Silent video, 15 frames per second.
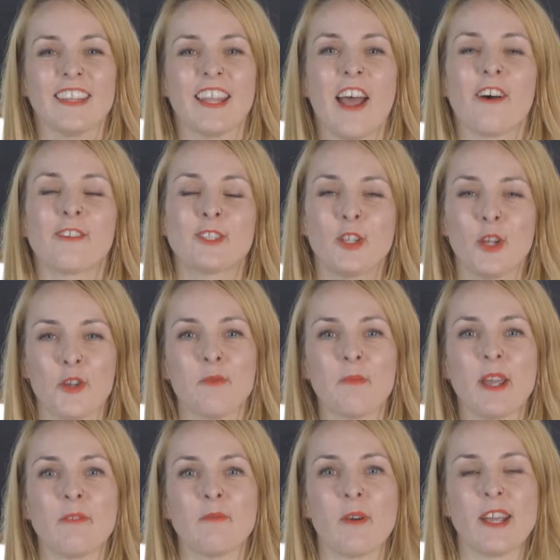There are two
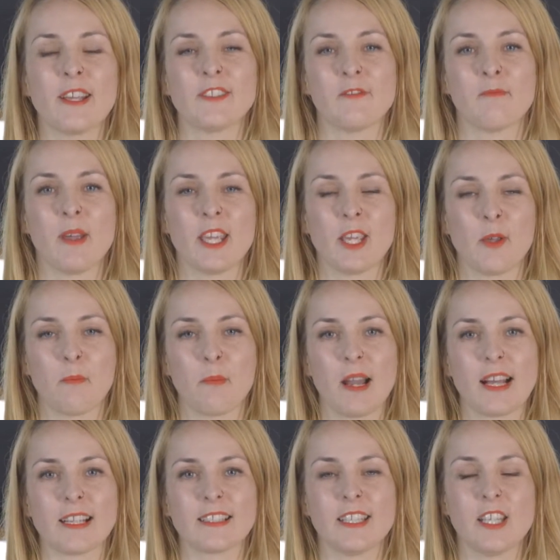main ways of making
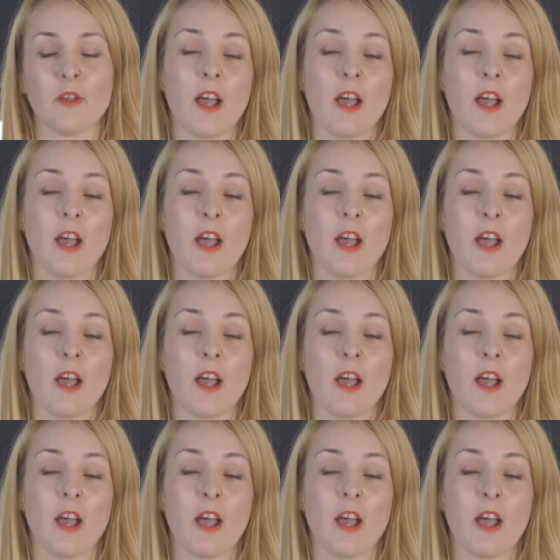black tea.